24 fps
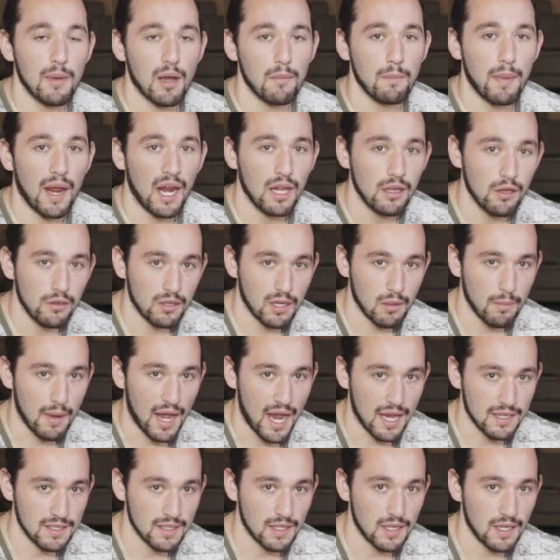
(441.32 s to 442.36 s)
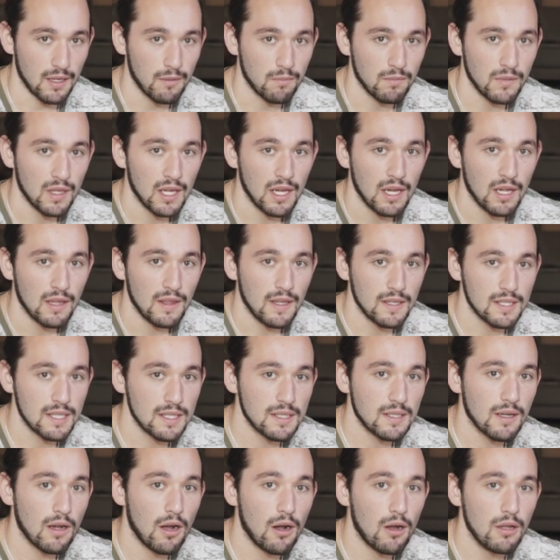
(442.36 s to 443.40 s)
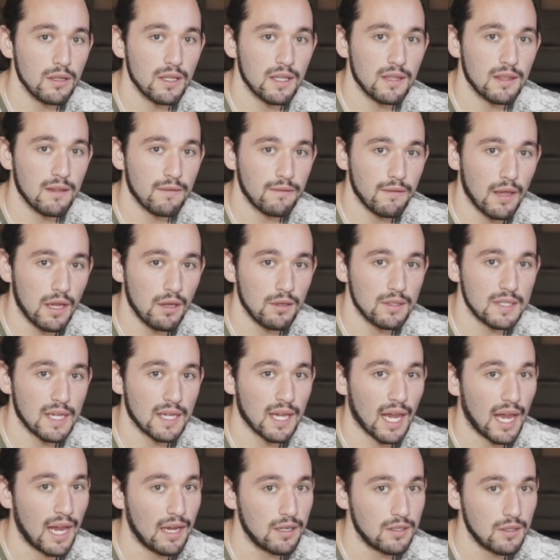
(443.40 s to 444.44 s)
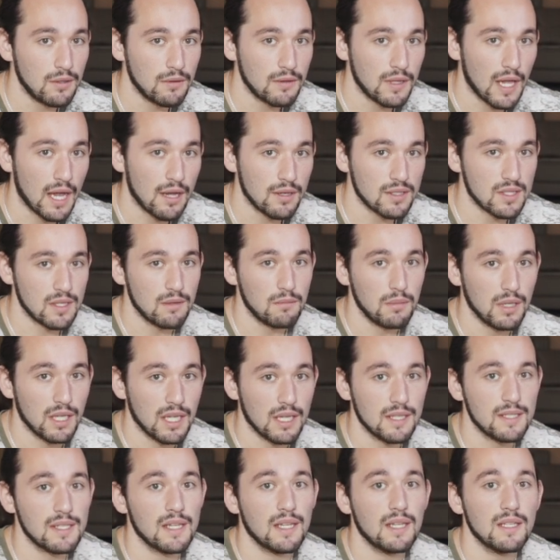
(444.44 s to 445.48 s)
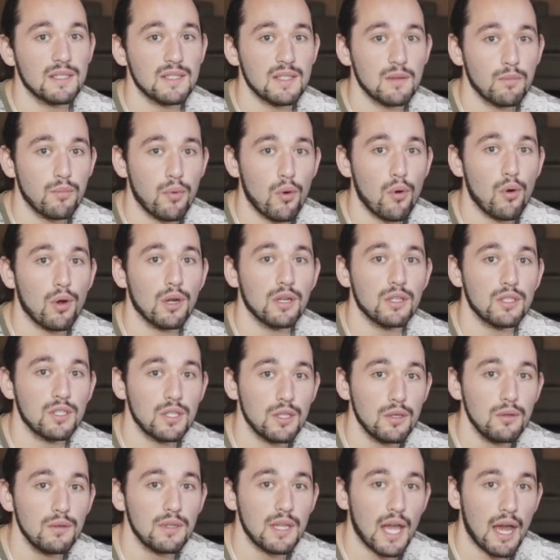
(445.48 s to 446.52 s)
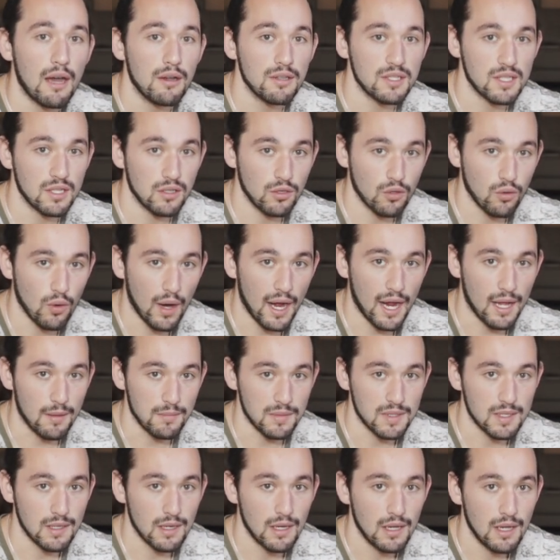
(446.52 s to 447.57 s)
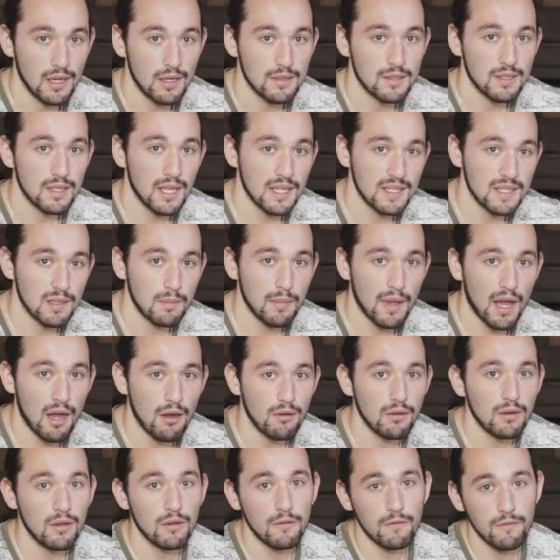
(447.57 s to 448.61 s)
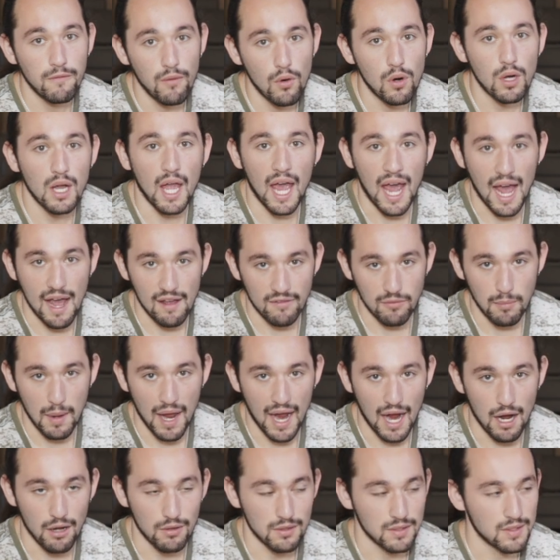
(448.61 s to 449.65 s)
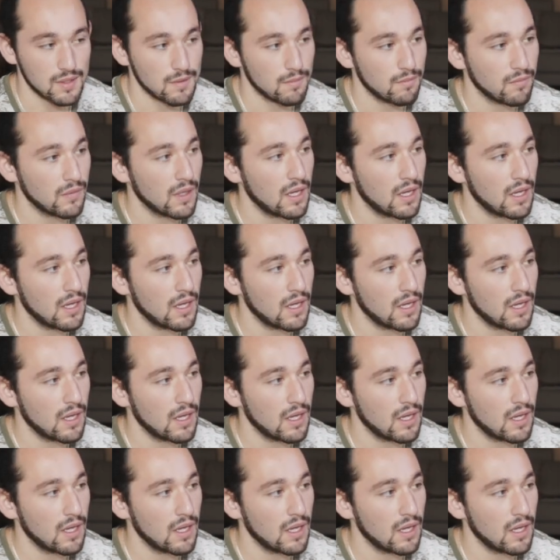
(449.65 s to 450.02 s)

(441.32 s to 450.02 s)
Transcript: about payload capacity. This is called the FeiyuTech A2000 because it can support 2,000 grams. So that's about 4.5 pounds.